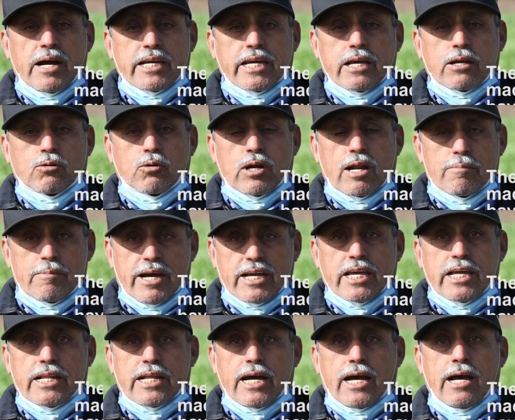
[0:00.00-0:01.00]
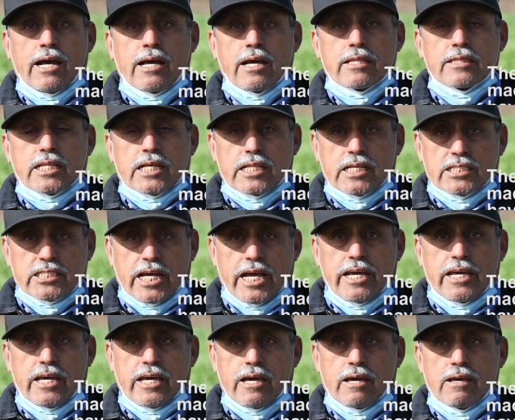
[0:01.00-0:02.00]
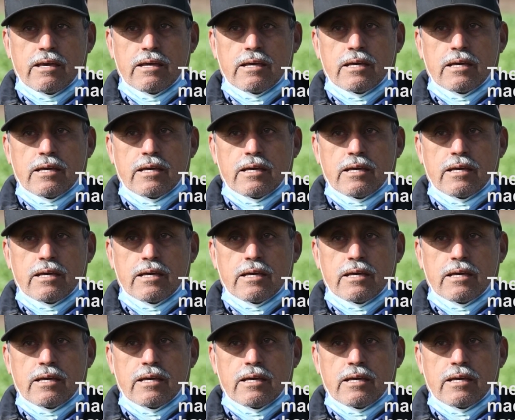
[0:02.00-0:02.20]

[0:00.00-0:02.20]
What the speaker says: con la máquina de desaige.